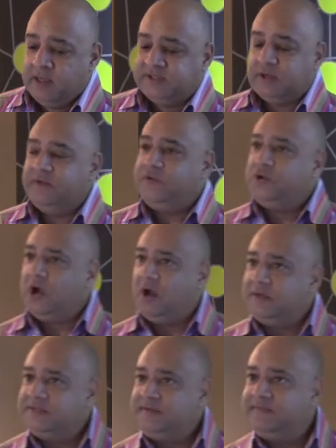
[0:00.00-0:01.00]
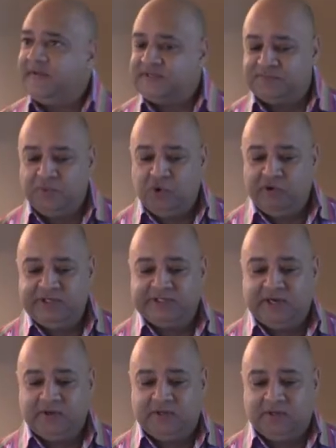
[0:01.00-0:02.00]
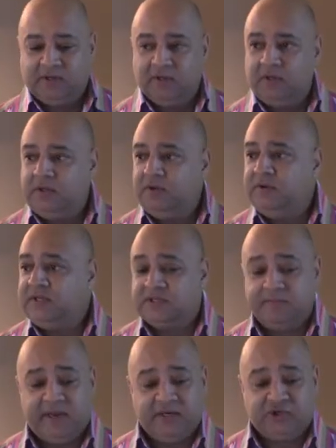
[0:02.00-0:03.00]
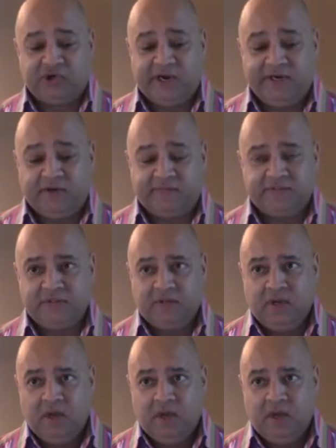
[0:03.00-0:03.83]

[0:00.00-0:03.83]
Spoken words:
So if you can't invest more in total, you need to make trade-offs.